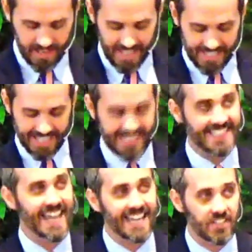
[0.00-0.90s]
That is a
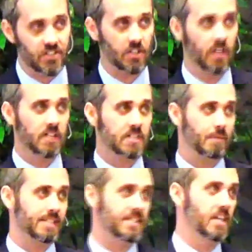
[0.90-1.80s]
danger to
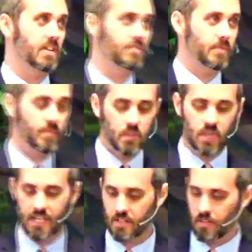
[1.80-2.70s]
myself. You
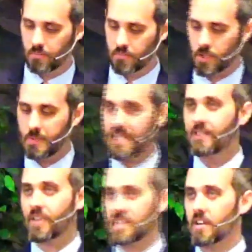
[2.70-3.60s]
guys, so many
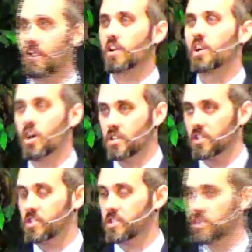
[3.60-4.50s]
of us here are
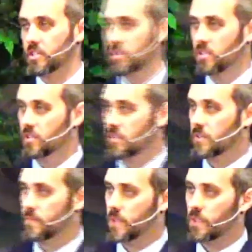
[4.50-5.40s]
gardeners.
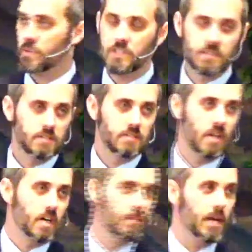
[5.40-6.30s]
You know, we
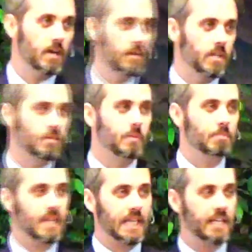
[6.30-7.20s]
talk about what we
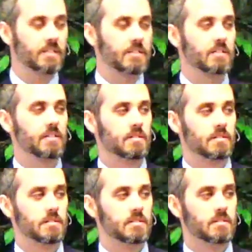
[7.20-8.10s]
plant.
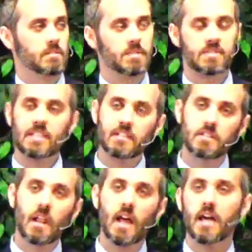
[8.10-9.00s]
What seed do
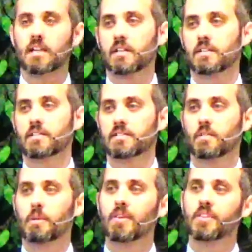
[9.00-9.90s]
you like?
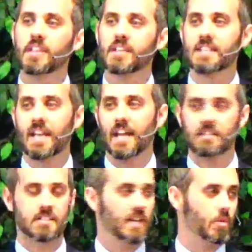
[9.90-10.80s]
What about this and how
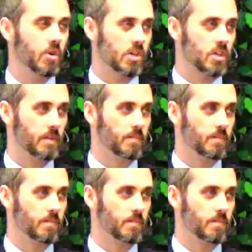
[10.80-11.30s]
does that work?